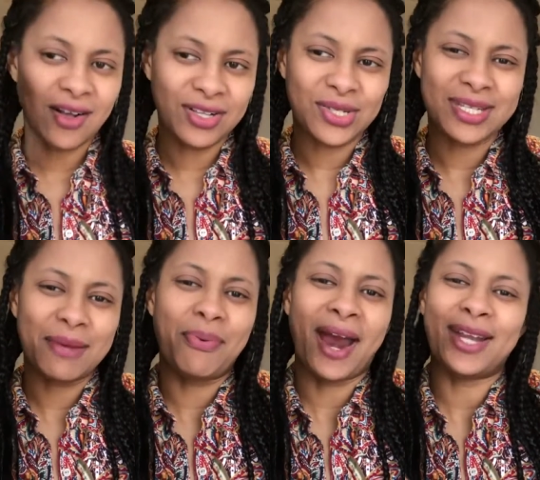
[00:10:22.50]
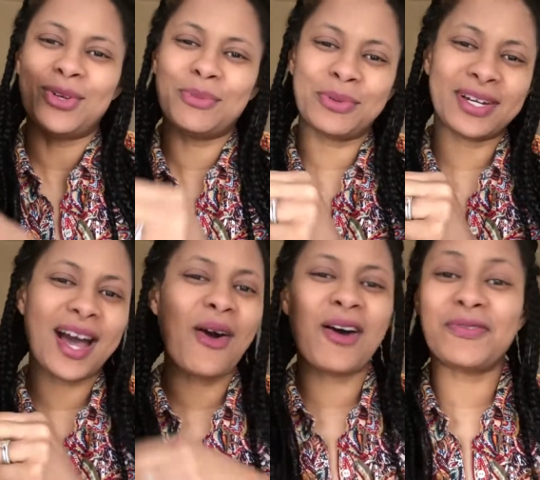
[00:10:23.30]
also it's a brand new book.
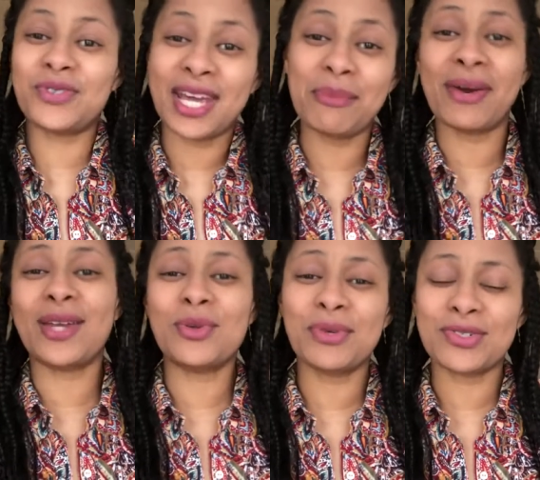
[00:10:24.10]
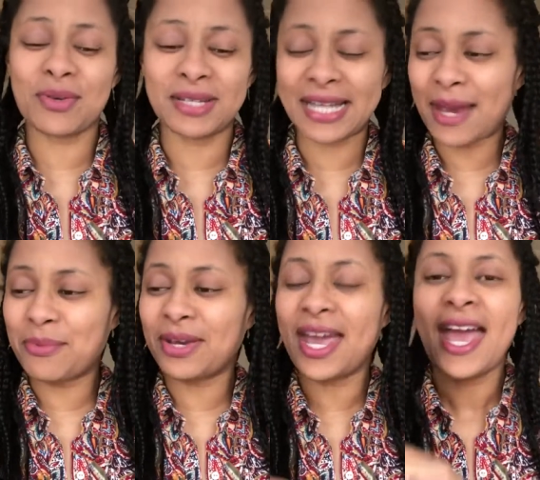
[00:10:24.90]
How often you get brand new books from the
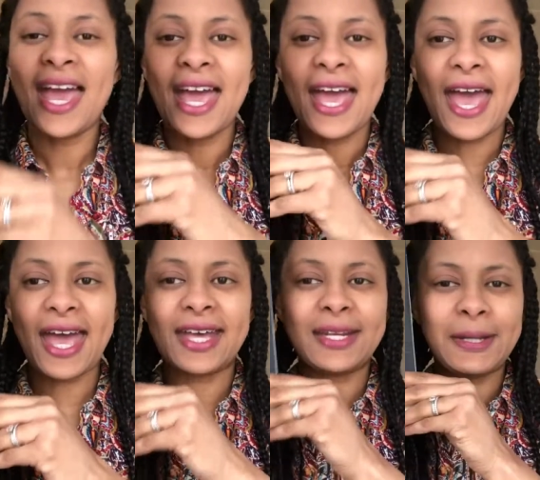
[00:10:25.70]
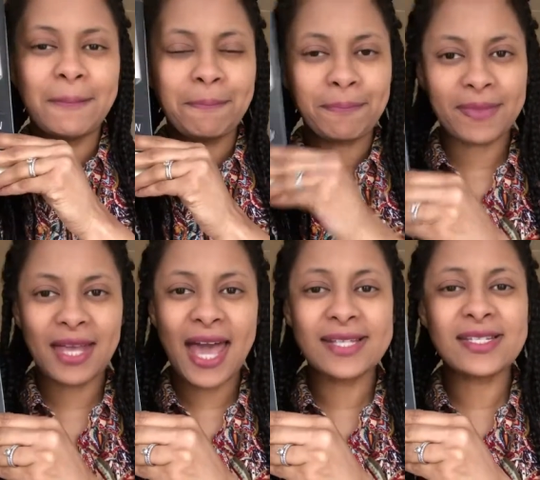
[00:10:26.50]
library. And
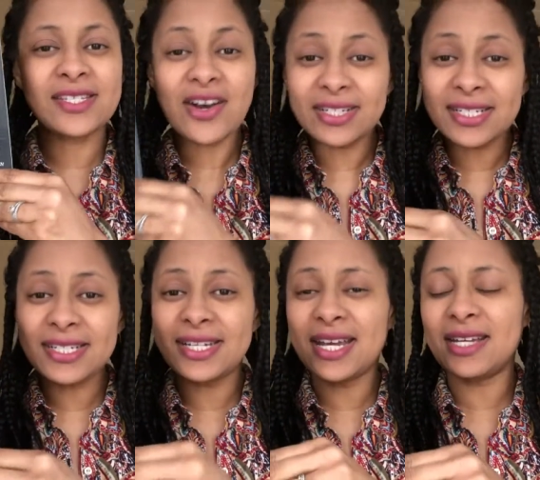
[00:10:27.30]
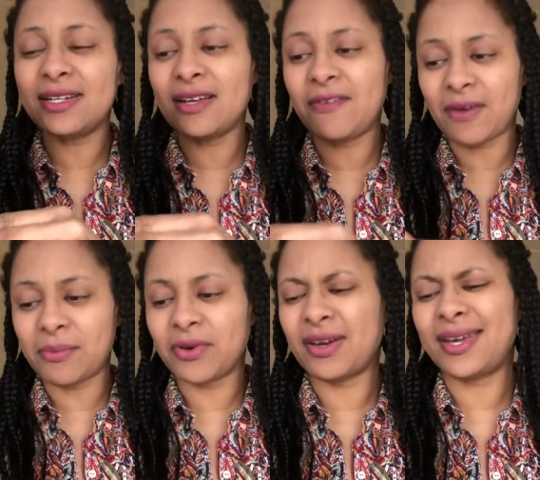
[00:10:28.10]
I started it in
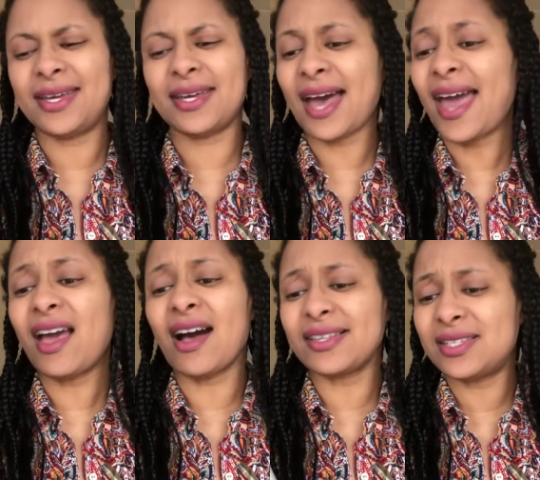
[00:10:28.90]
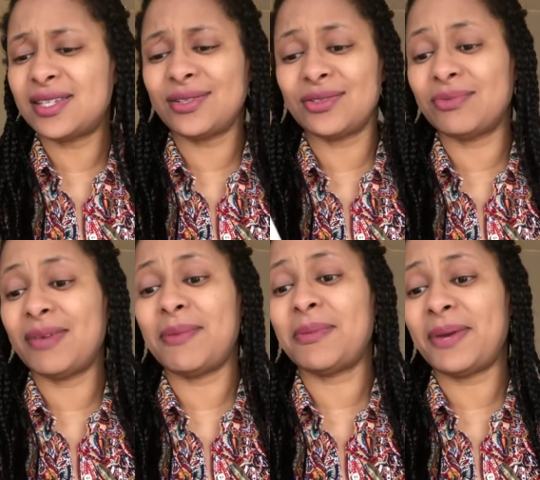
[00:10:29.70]
February. I got to
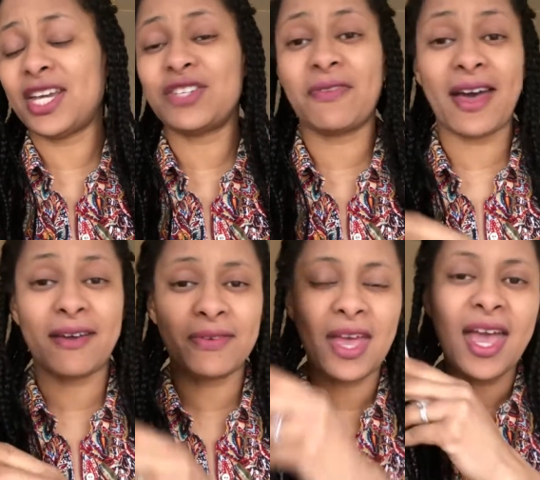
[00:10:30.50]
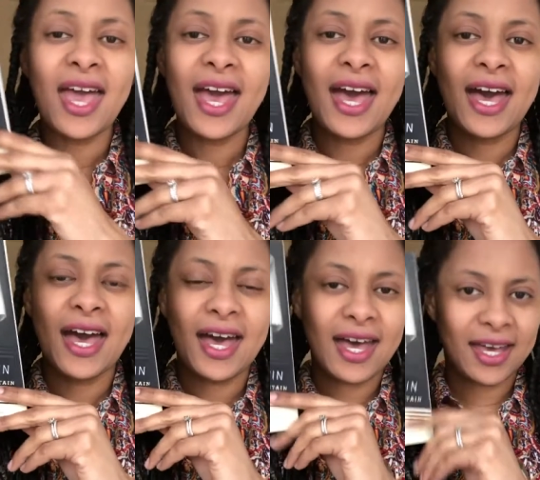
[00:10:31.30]
maybe page five.
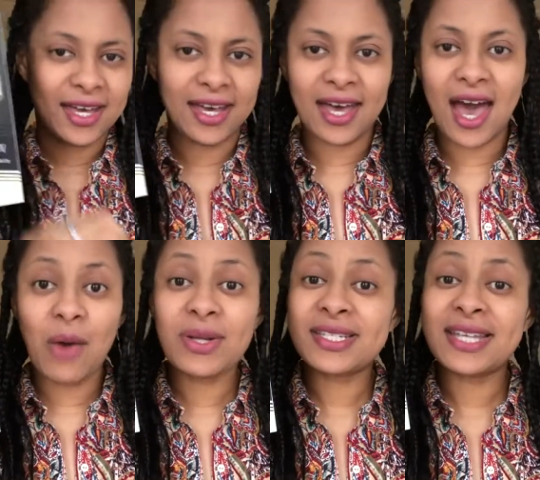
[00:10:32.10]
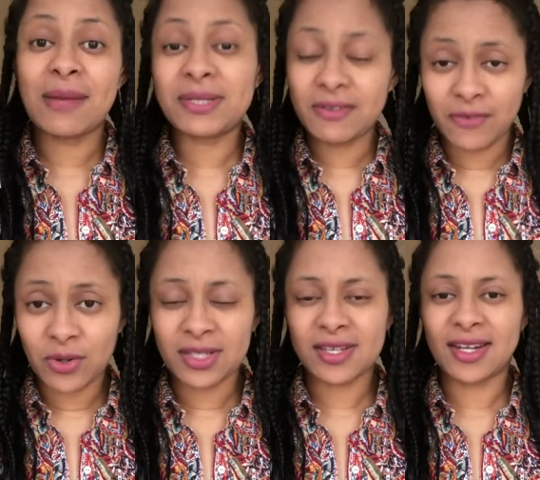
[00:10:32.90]
I wasn't able to
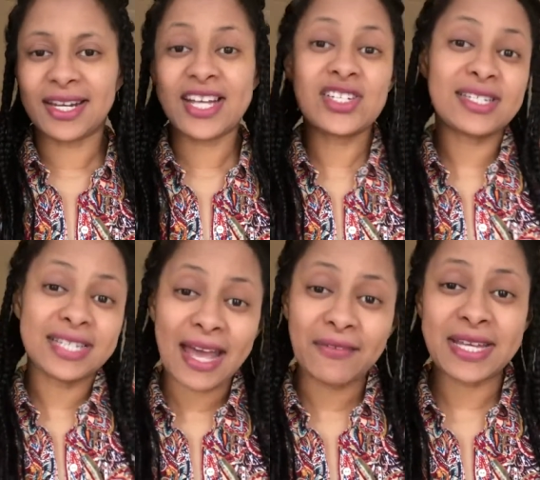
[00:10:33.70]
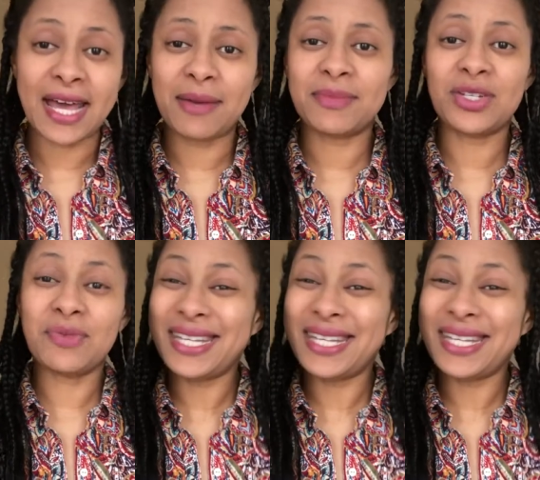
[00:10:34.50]
focus on it. I just didn't have time to read